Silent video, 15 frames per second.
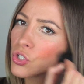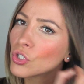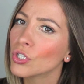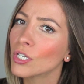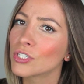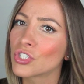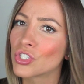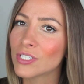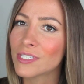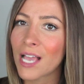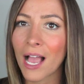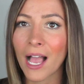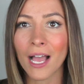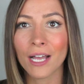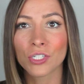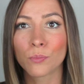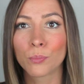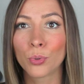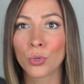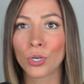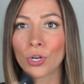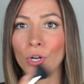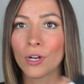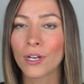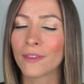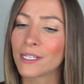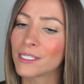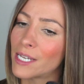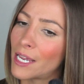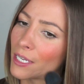It's just hard to put it on and
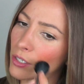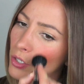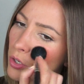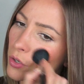then take it